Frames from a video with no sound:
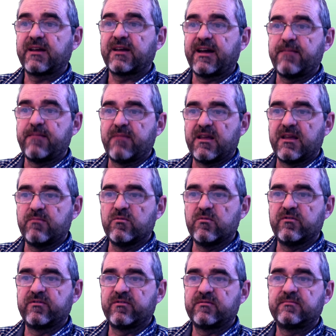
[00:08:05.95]
I may
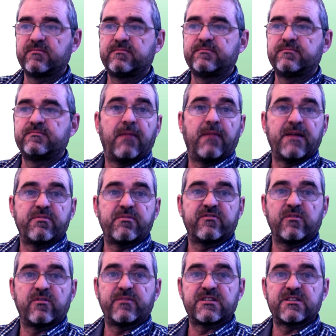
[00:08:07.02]
move my
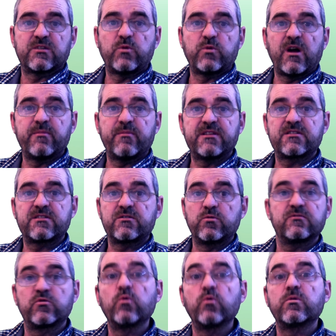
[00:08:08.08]
performance requirements
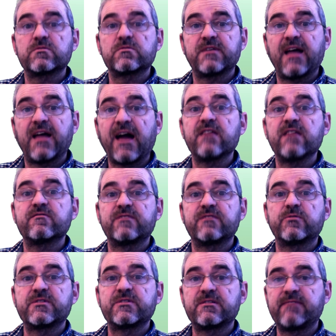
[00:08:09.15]
towards the higher
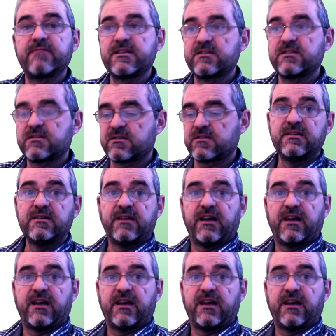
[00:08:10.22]
frequency ranges,